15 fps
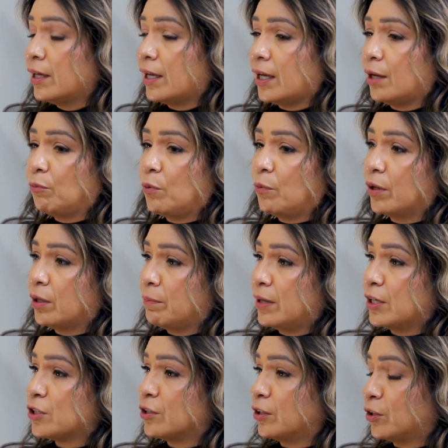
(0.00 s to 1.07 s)
And we want to
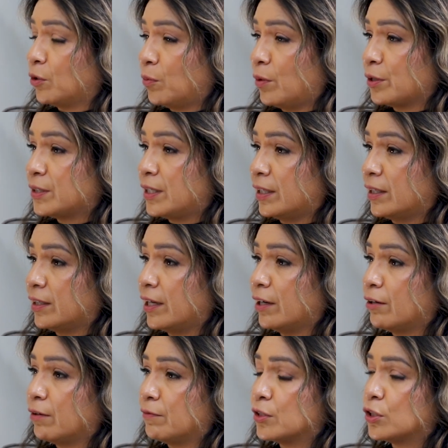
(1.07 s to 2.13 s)
make sure that they're well taken
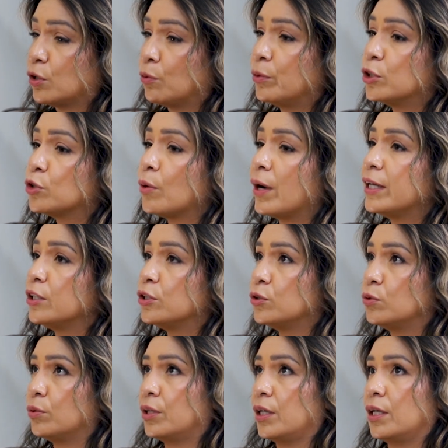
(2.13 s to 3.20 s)
care of. And so we try to
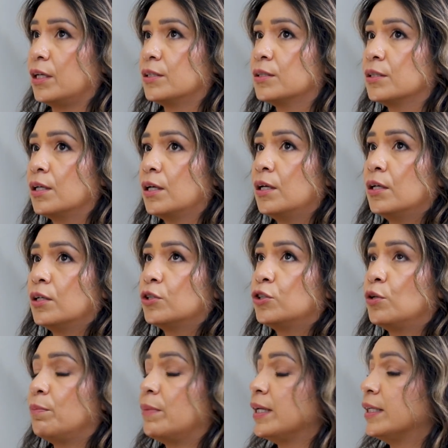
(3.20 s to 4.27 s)
do things
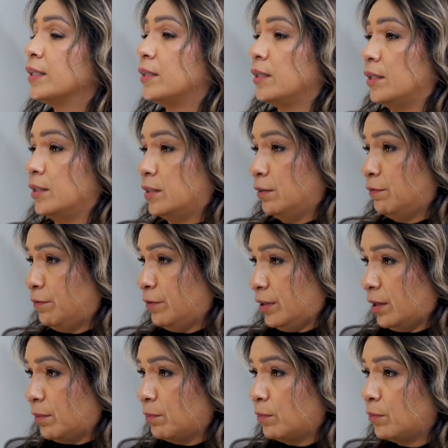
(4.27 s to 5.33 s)
to make it easy for
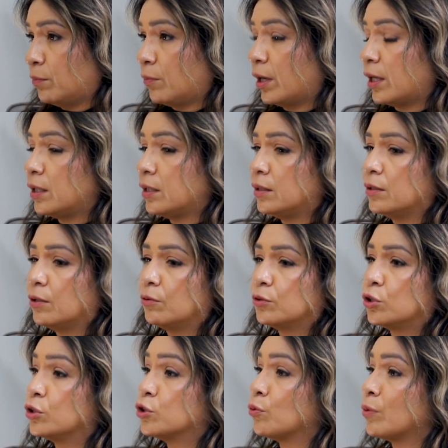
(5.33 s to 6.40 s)
them, right?
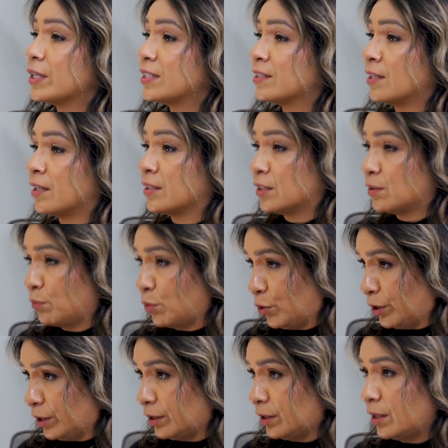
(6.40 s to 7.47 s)
To trust us
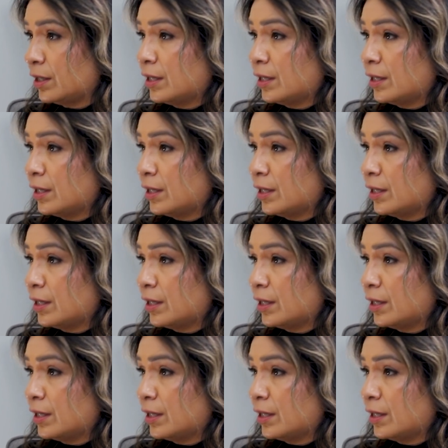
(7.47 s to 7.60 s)
more.